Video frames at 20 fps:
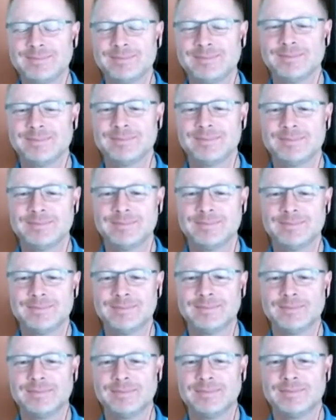
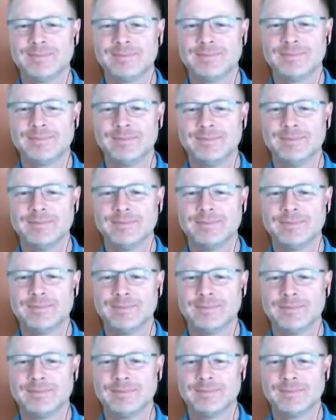
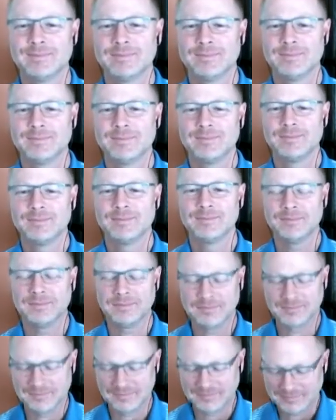
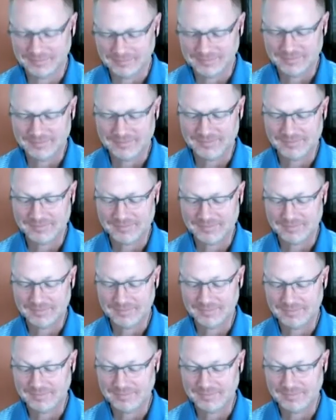No words are spoken by the person on screen.